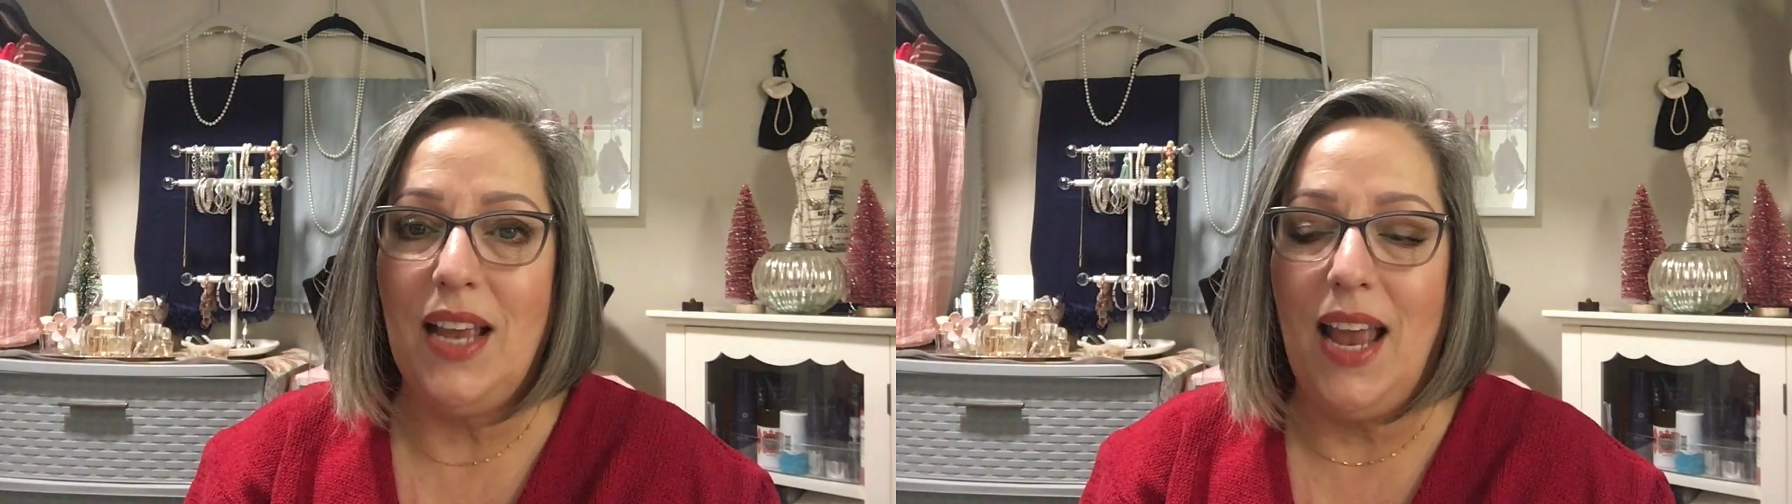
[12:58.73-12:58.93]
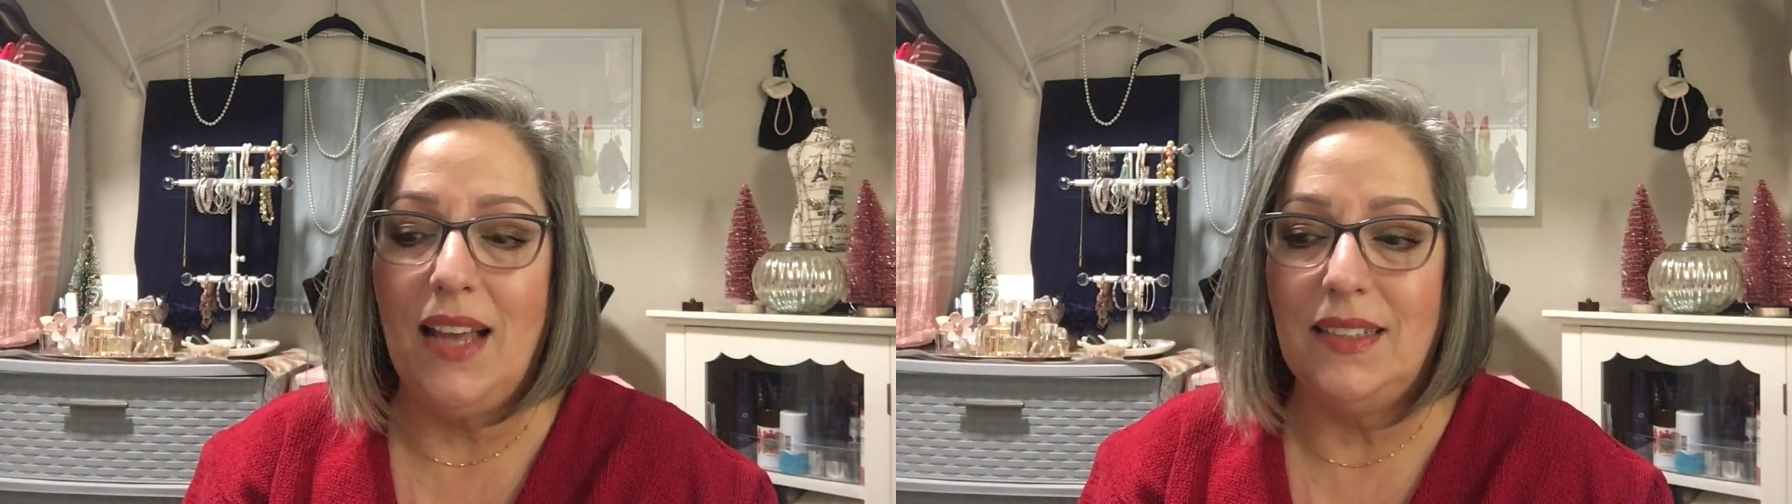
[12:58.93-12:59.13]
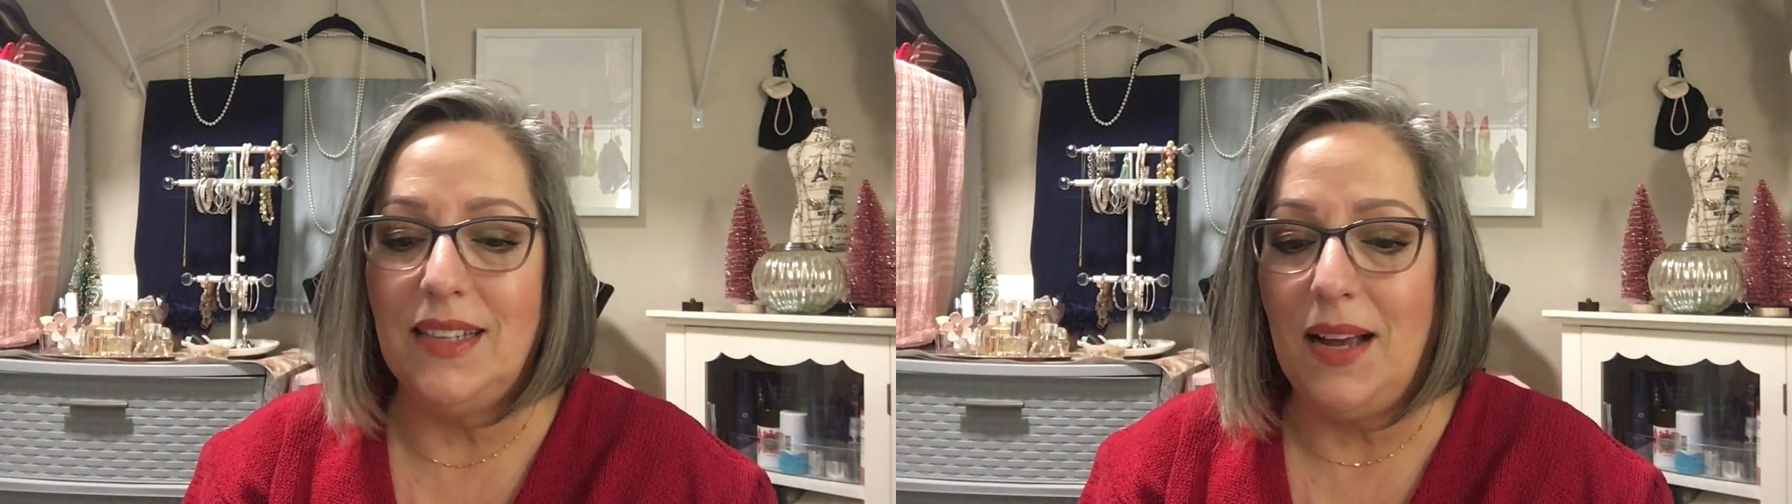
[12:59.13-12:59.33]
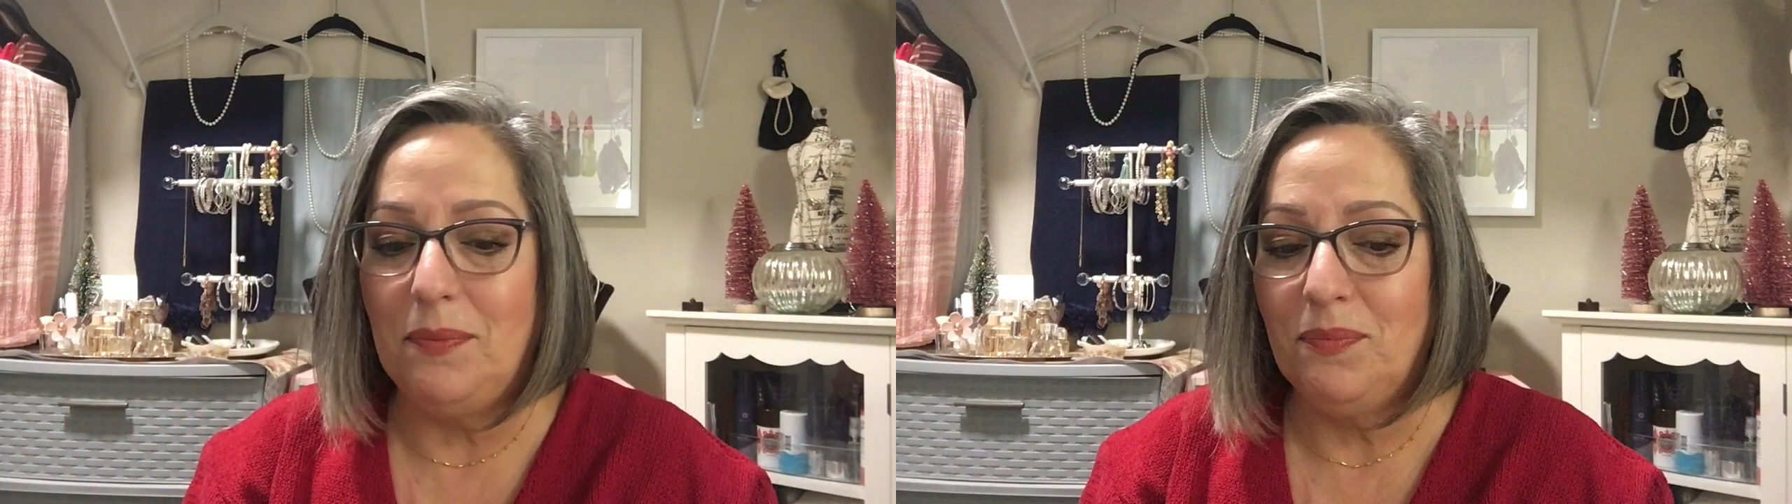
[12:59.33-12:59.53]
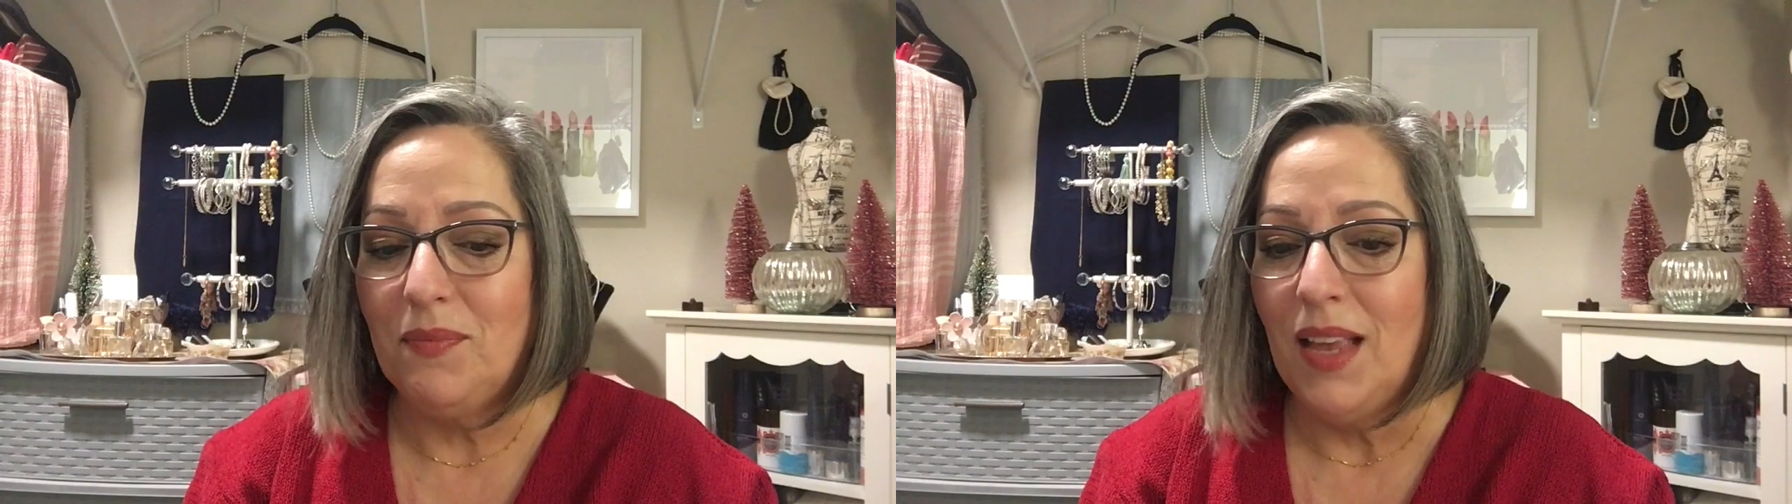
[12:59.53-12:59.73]
And
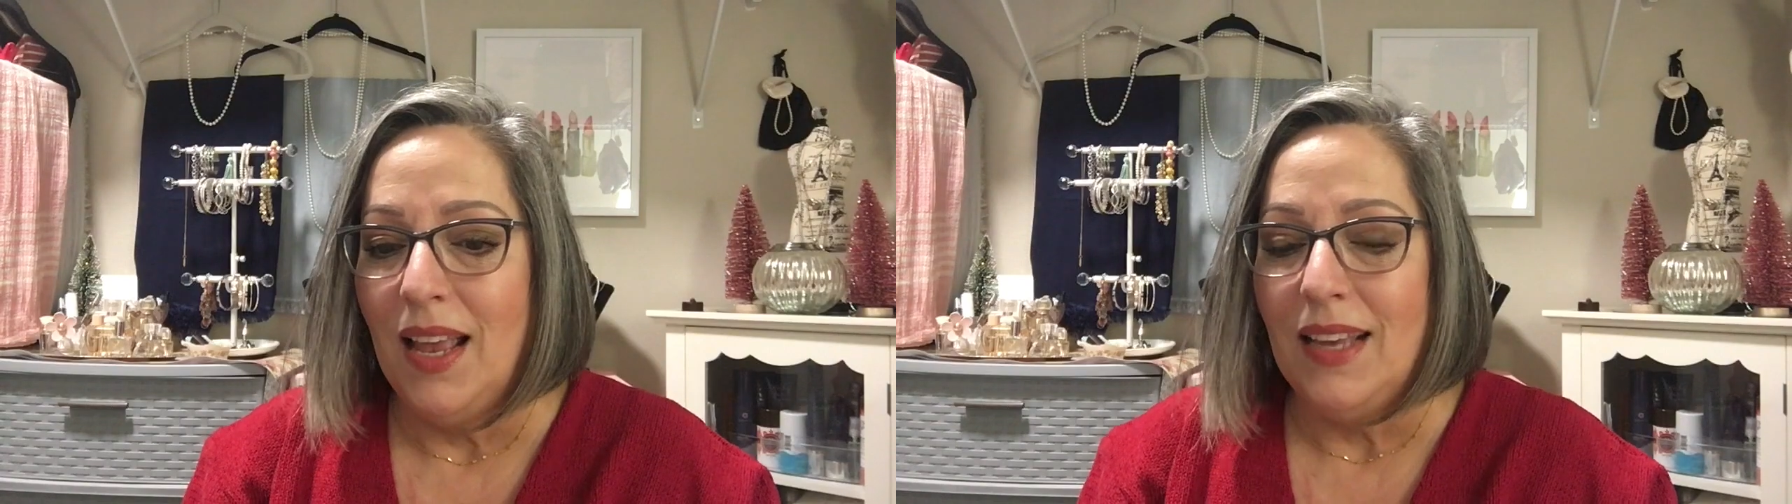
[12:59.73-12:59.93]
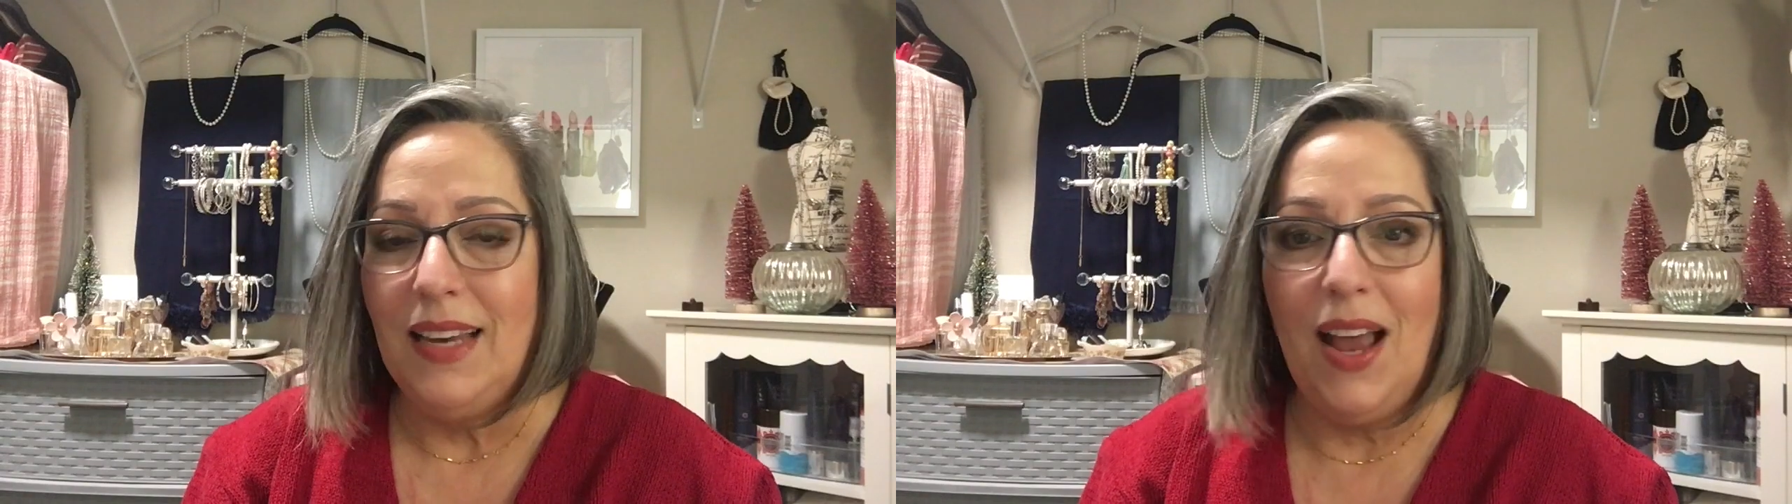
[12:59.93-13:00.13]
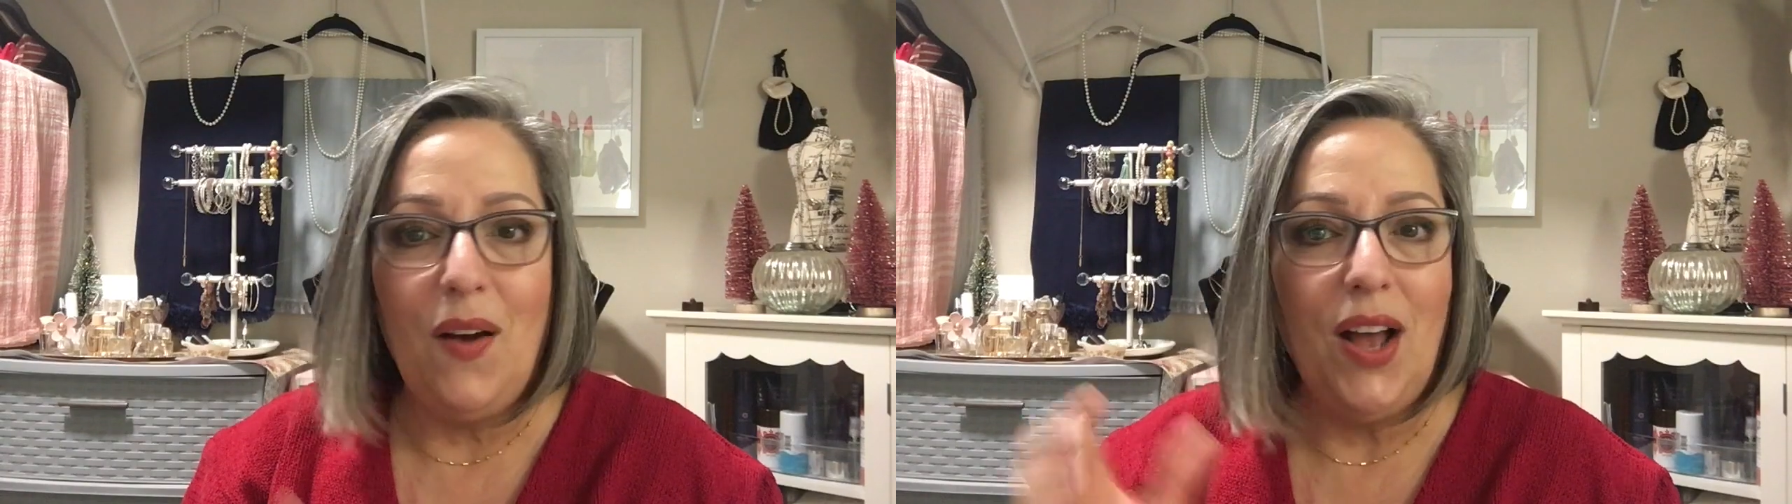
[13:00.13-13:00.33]
um, now